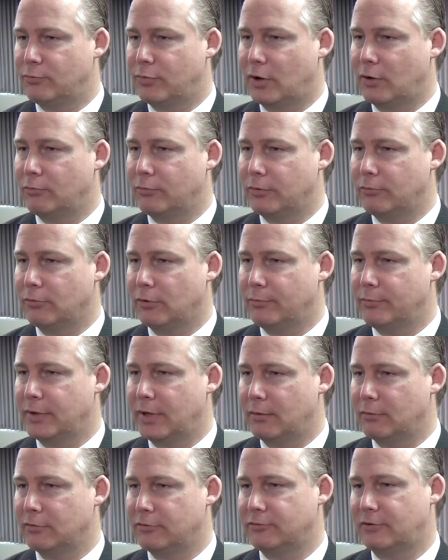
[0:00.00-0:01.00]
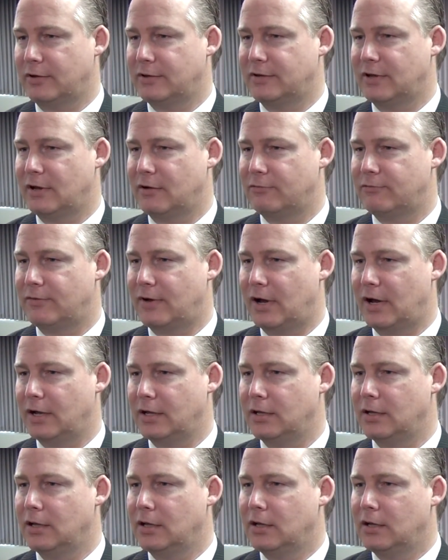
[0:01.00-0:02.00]
but we will be able to
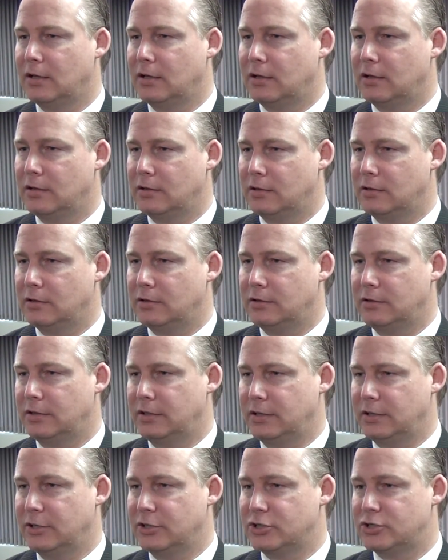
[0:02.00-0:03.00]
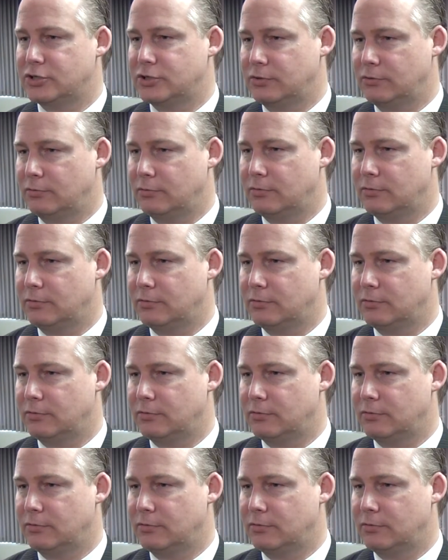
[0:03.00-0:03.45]
identify the issue.